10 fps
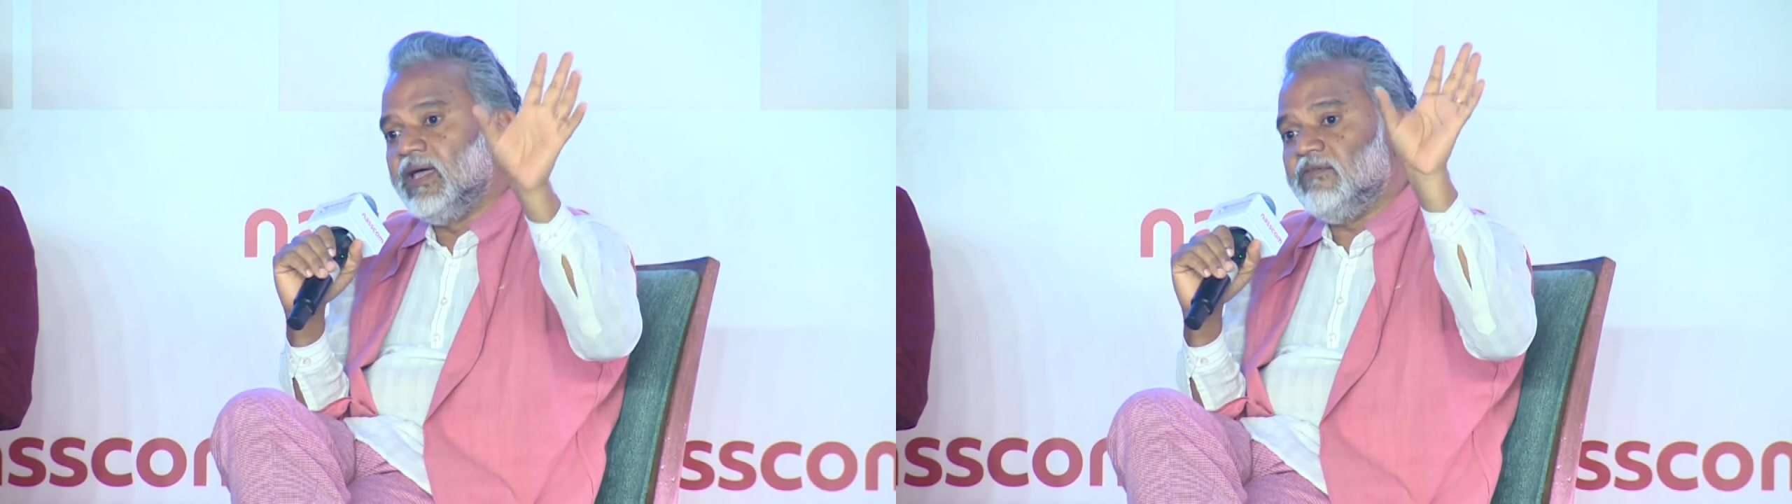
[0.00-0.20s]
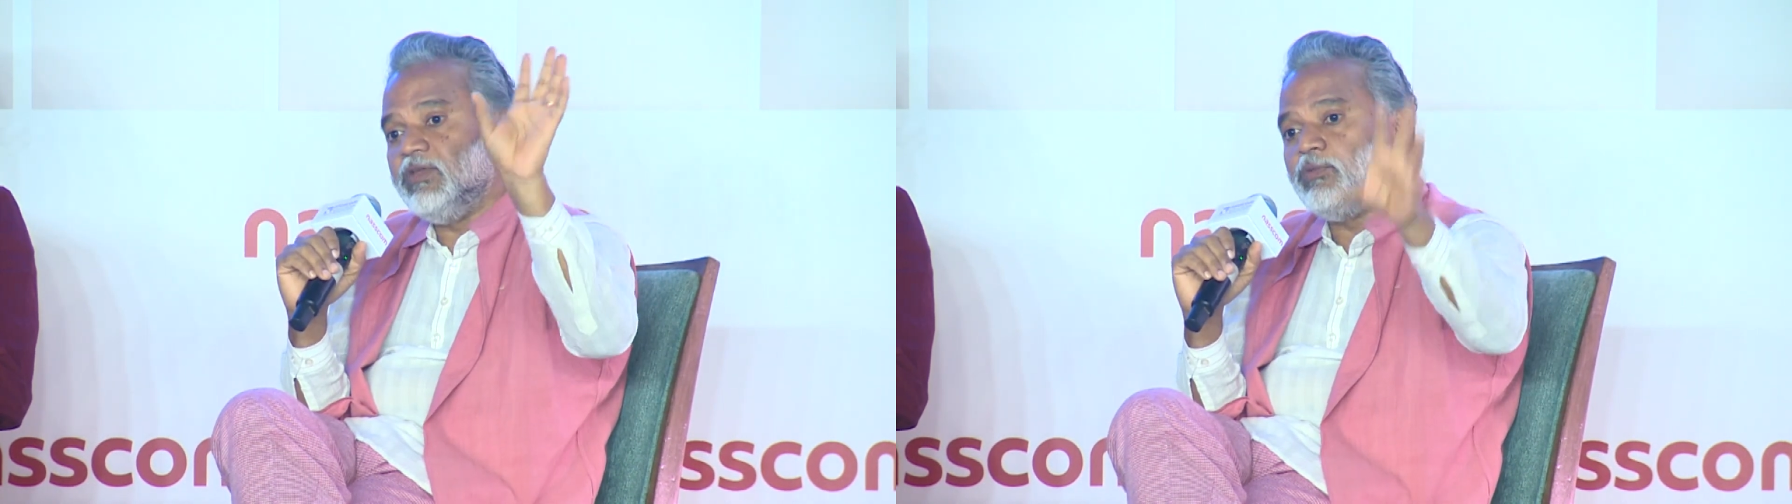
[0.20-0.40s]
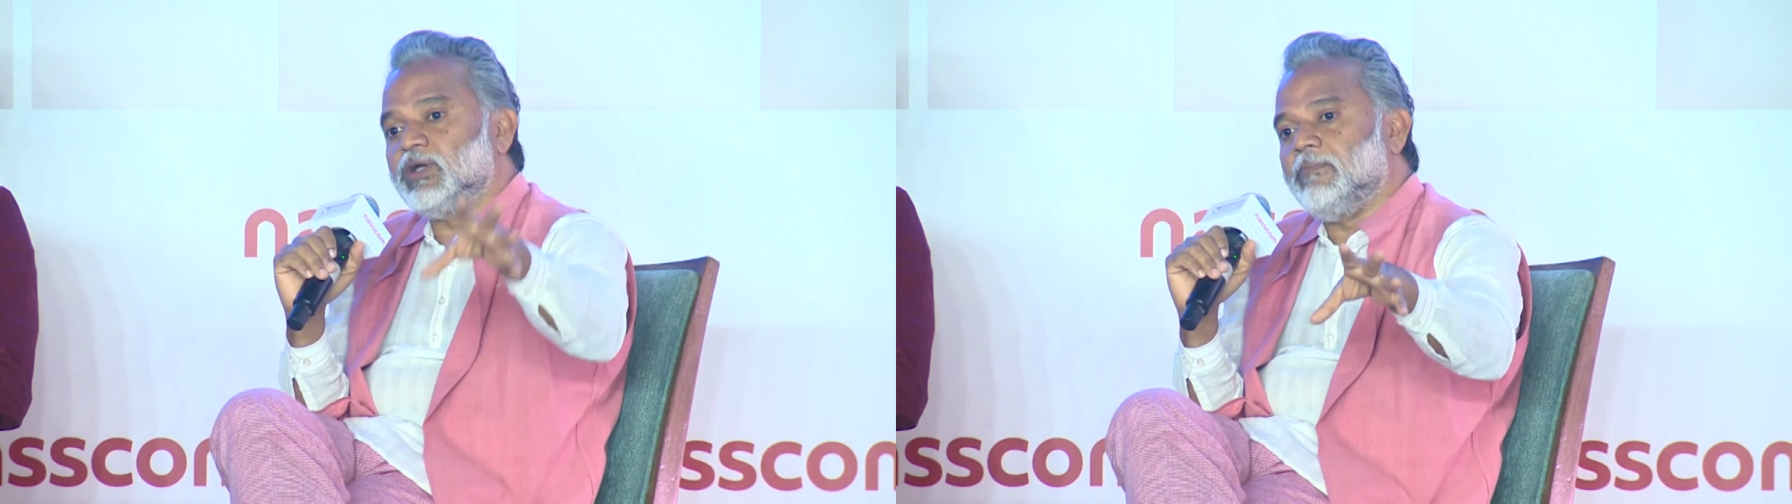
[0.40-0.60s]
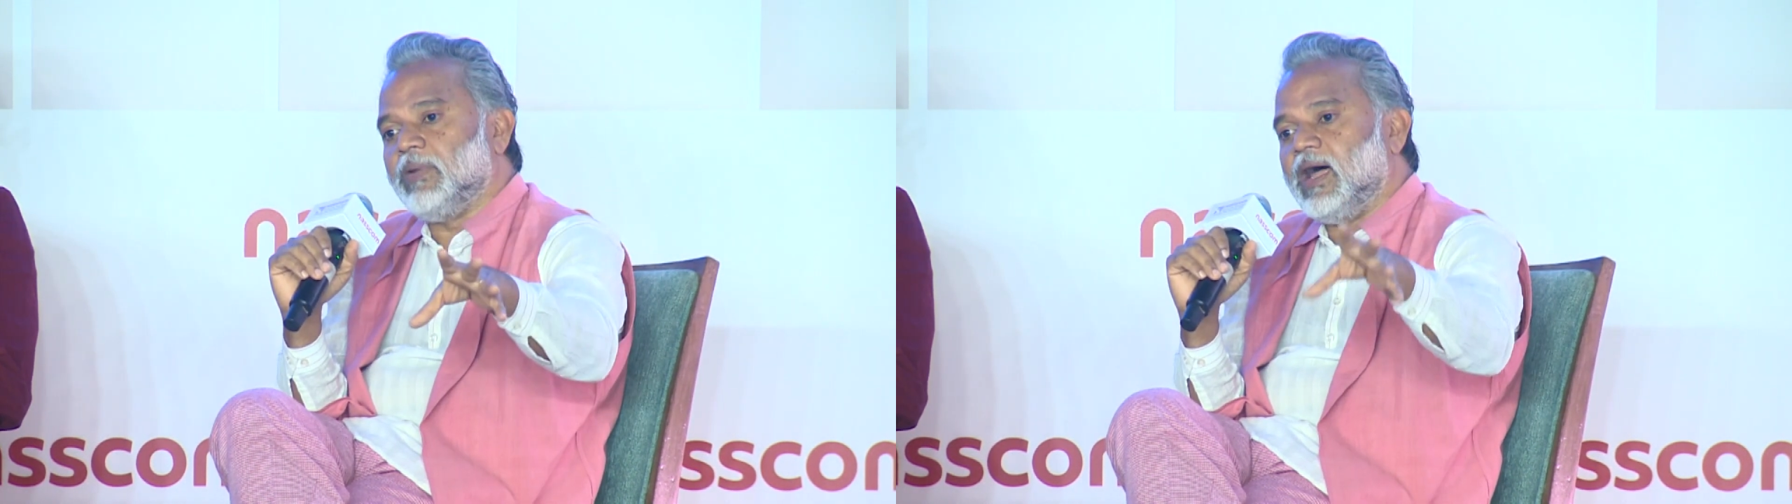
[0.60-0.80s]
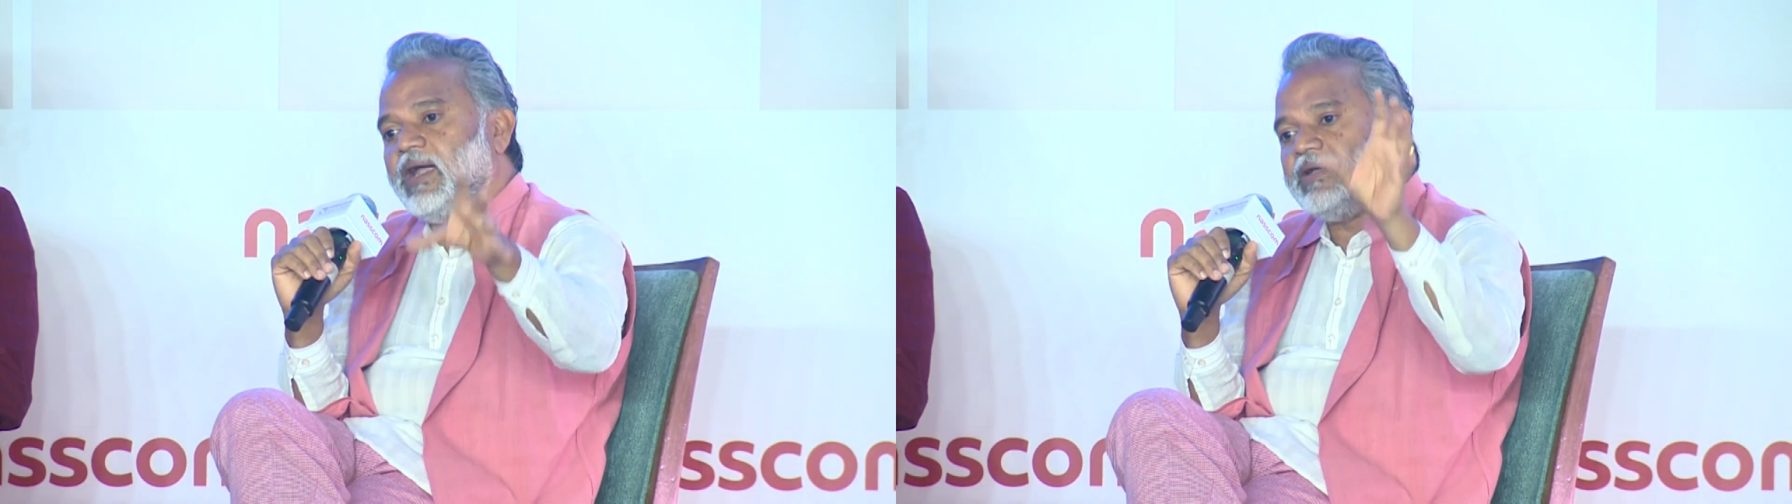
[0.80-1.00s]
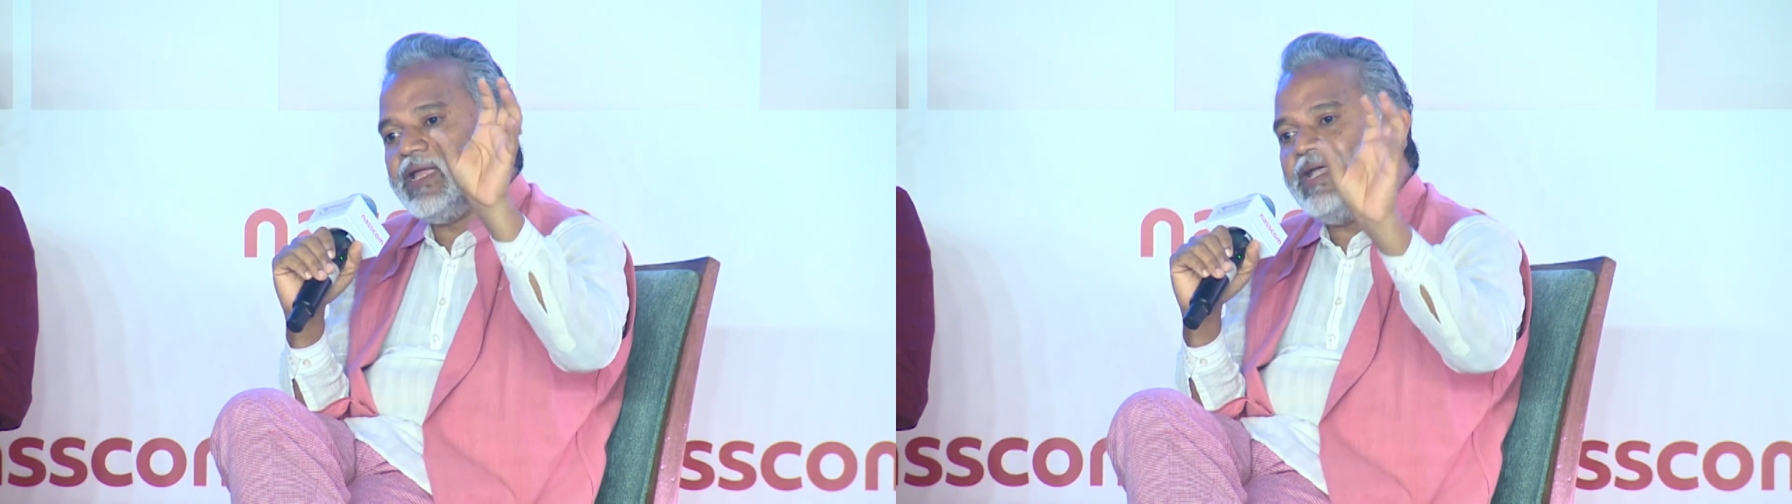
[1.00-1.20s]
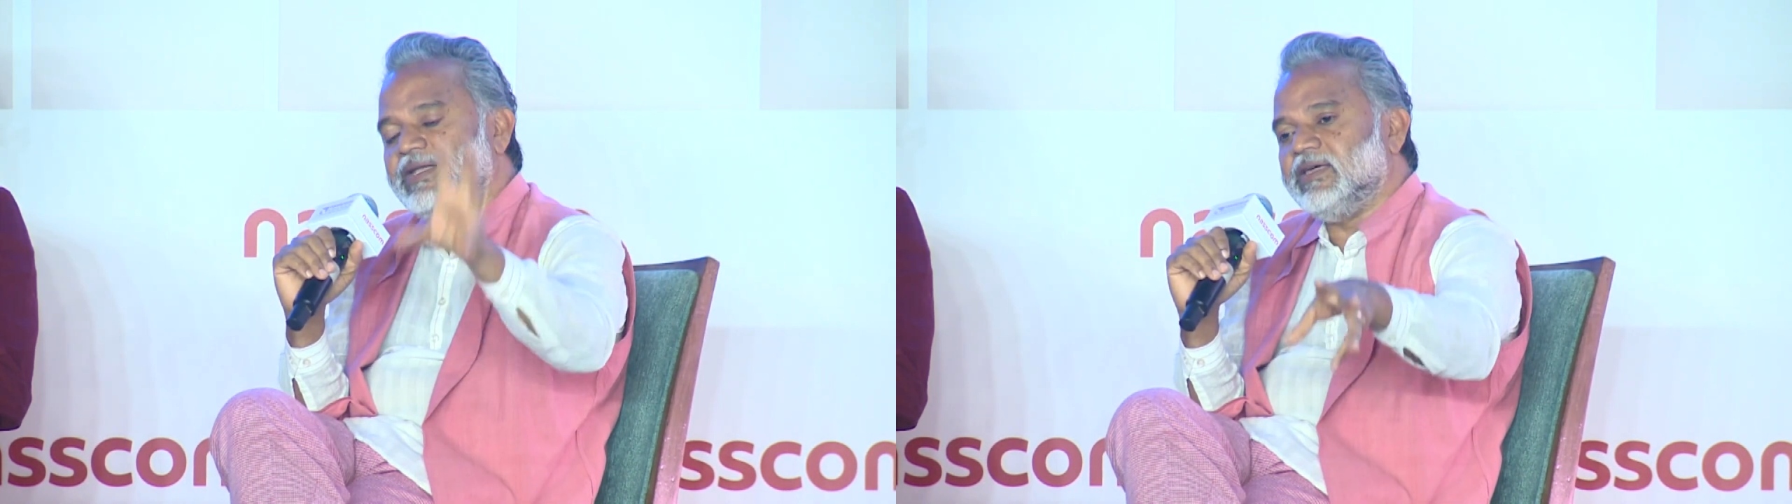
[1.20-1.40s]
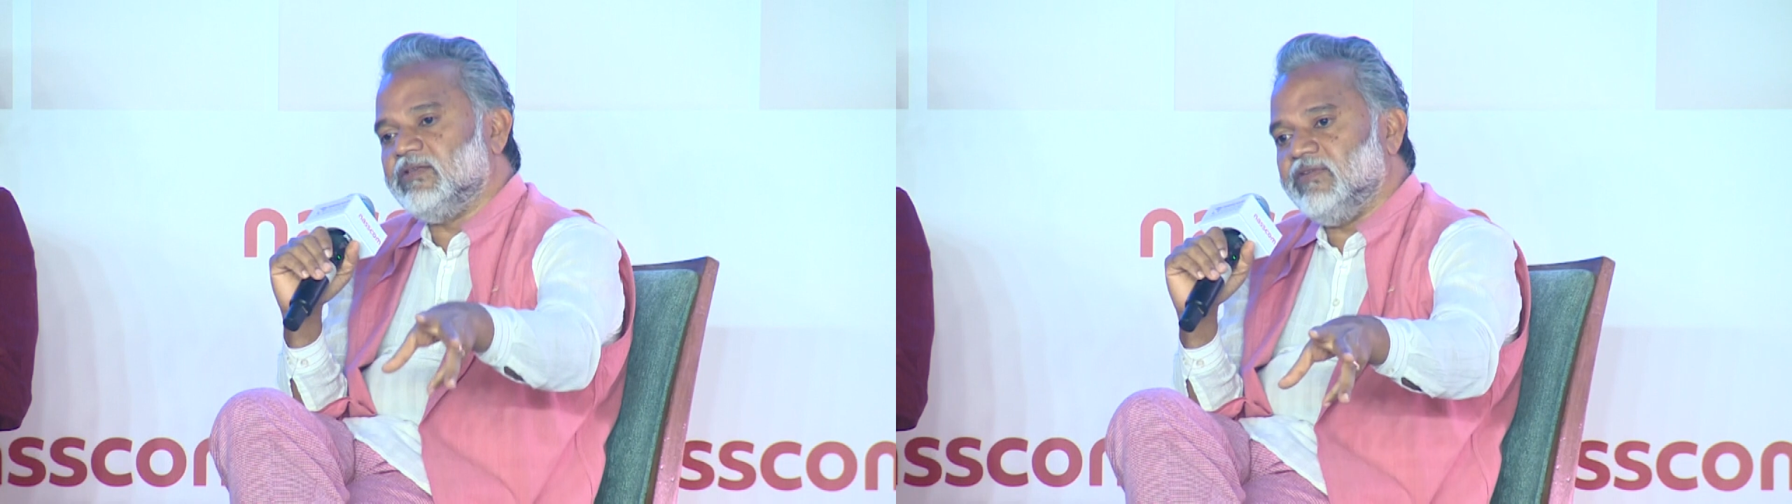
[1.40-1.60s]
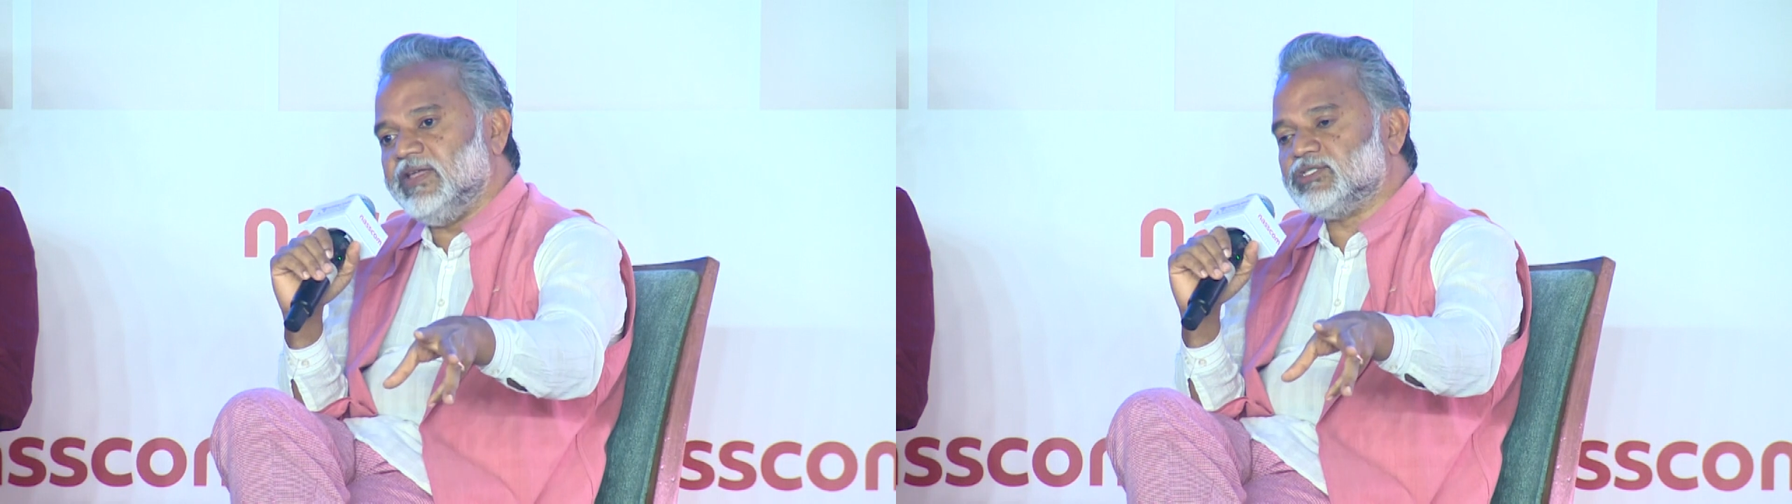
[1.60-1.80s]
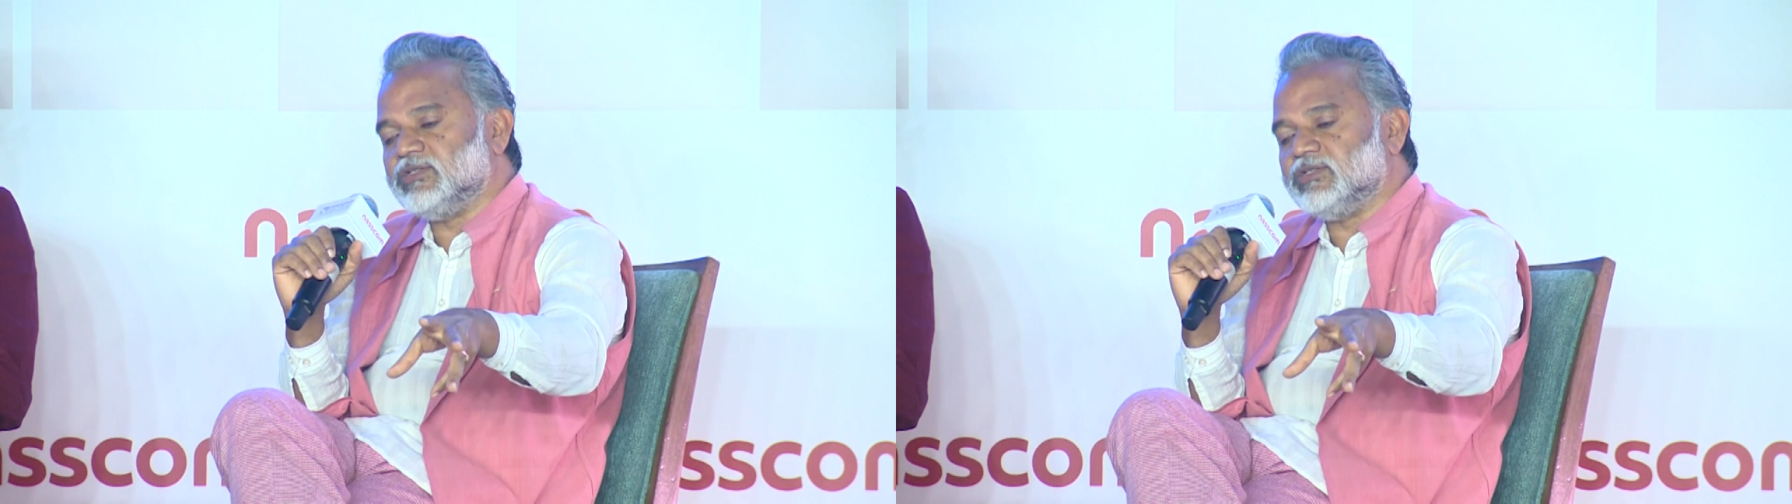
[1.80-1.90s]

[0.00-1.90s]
We put a plant, entire waste